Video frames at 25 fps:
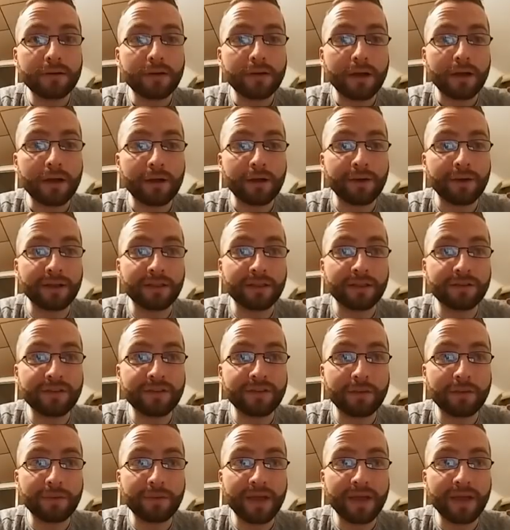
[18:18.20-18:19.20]
Alright,
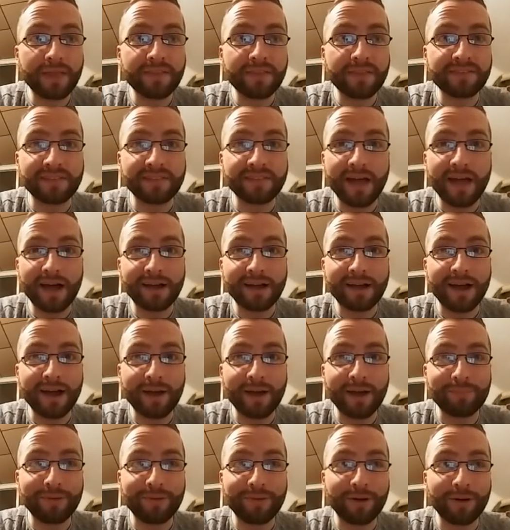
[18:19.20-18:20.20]
looks like we had this lock
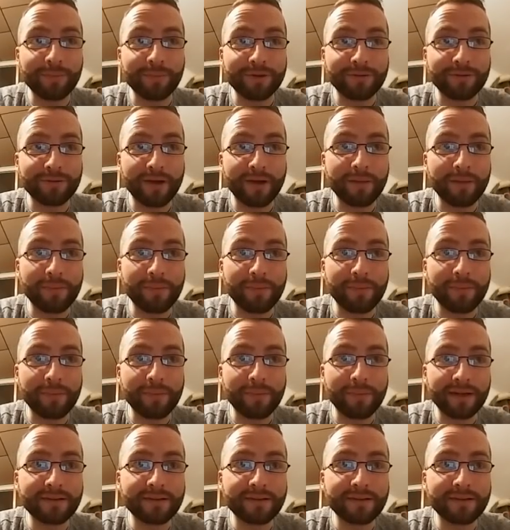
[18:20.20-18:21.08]
up. I'll be right back.